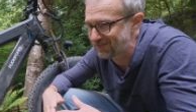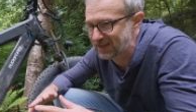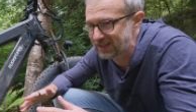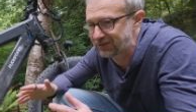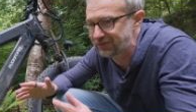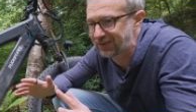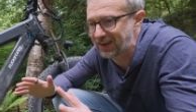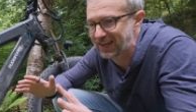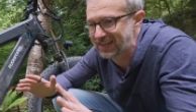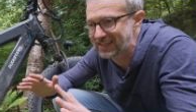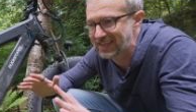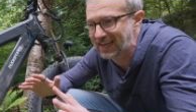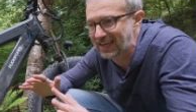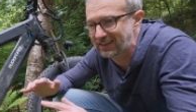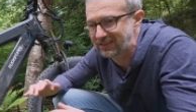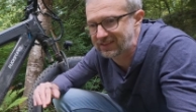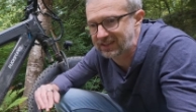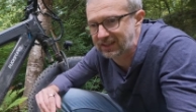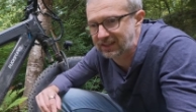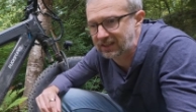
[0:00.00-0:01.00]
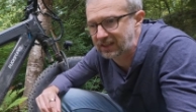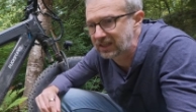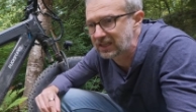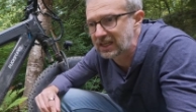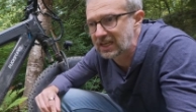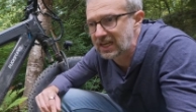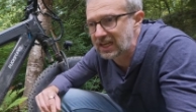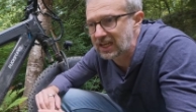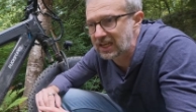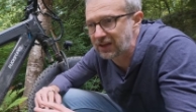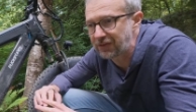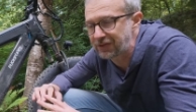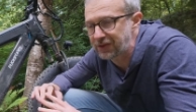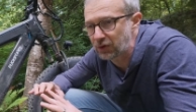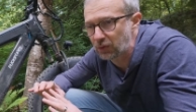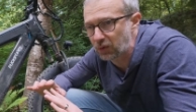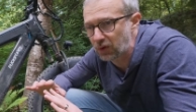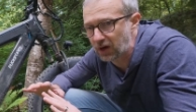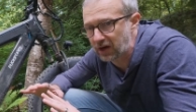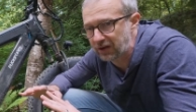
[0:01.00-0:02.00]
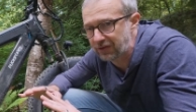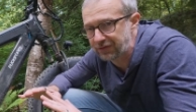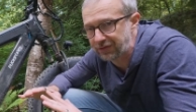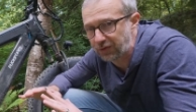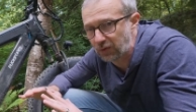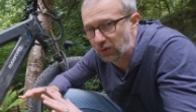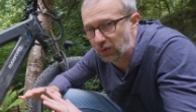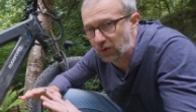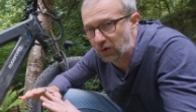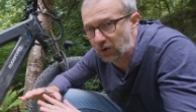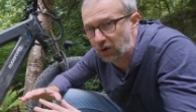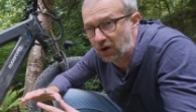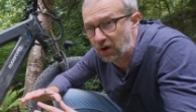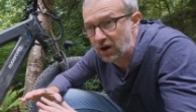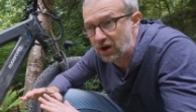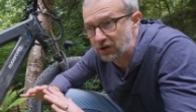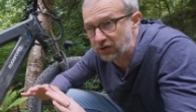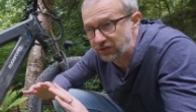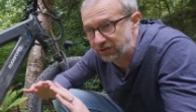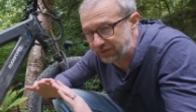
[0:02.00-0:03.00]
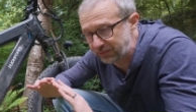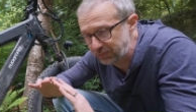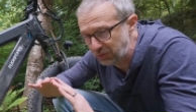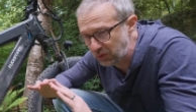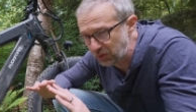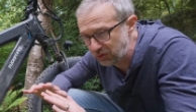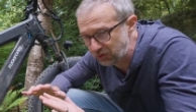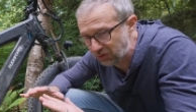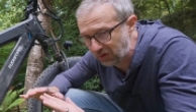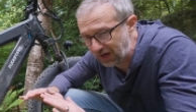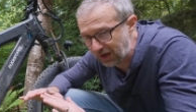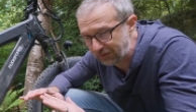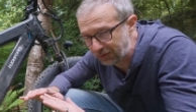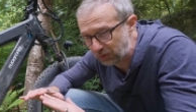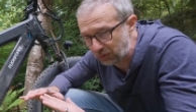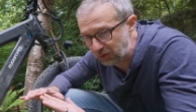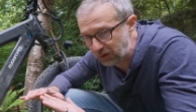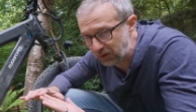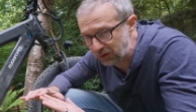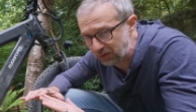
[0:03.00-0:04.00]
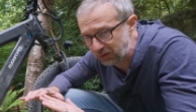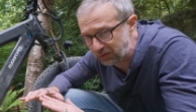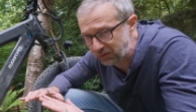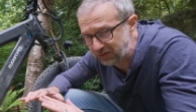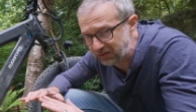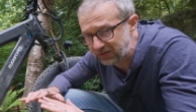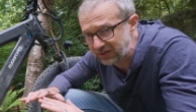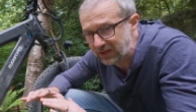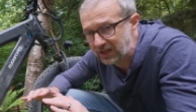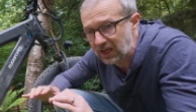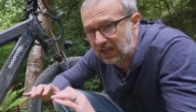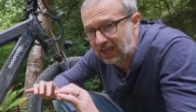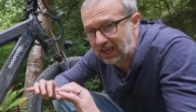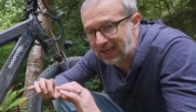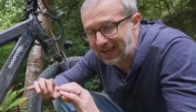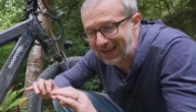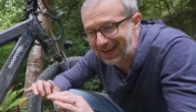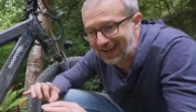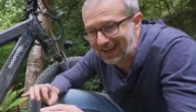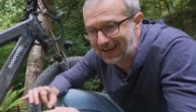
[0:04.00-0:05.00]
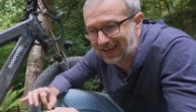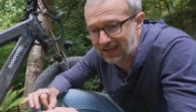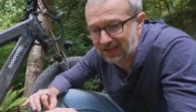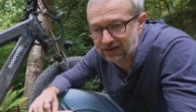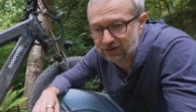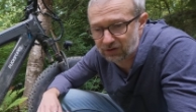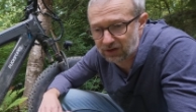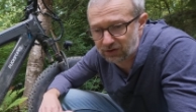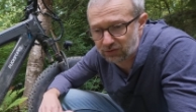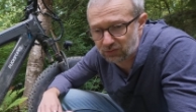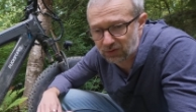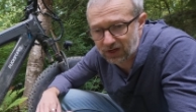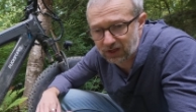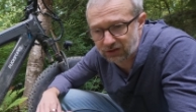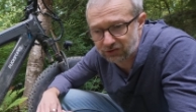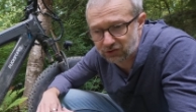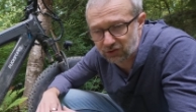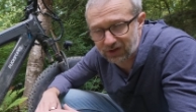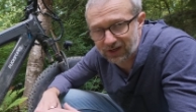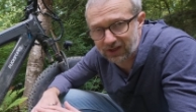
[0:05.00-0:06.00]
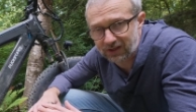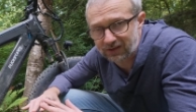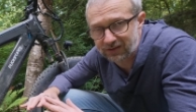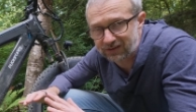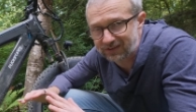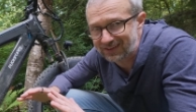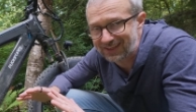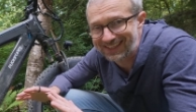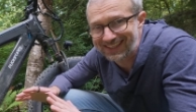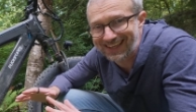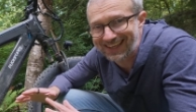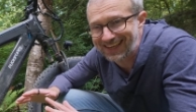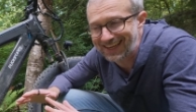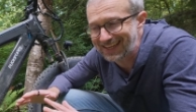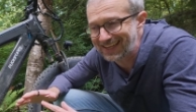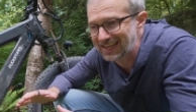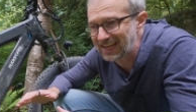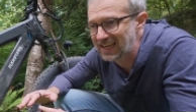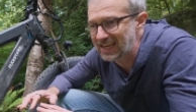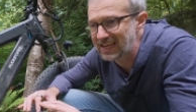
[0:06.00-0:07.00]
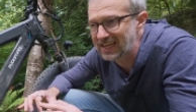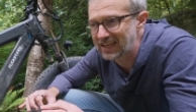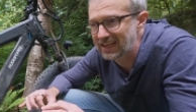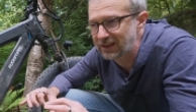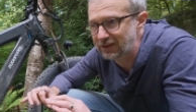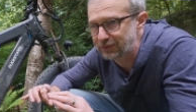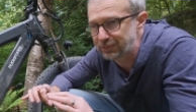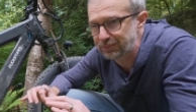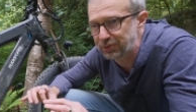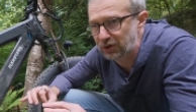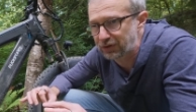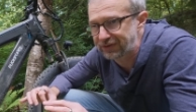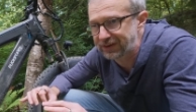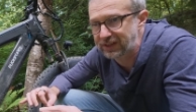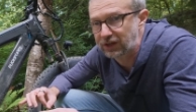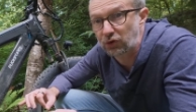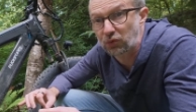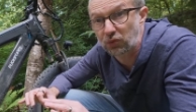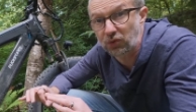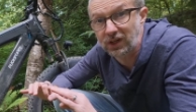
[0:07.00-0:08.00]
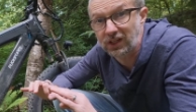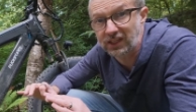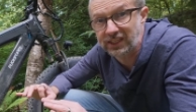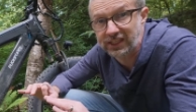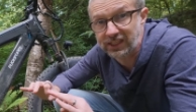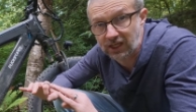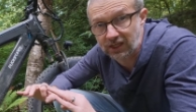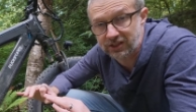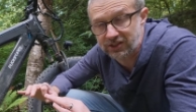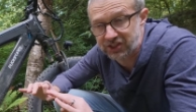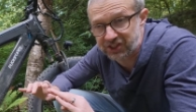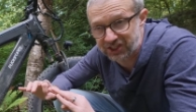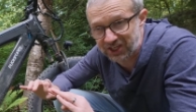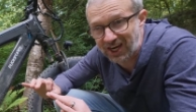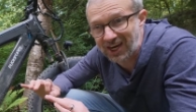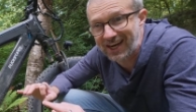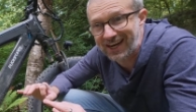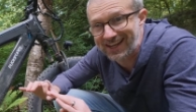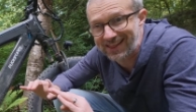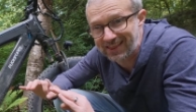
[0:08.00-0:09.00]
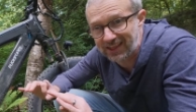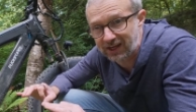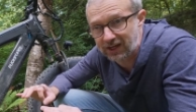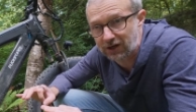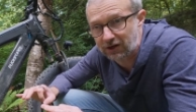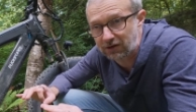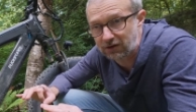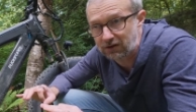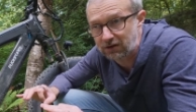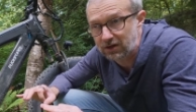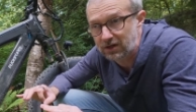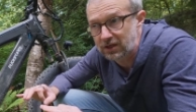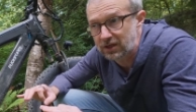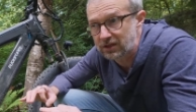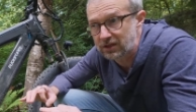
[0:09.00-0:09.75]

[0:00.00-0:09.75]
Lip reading: it's fantastic. If you want it for smooth gravel roads and rail trails, again, it is perfect. It really does shine there.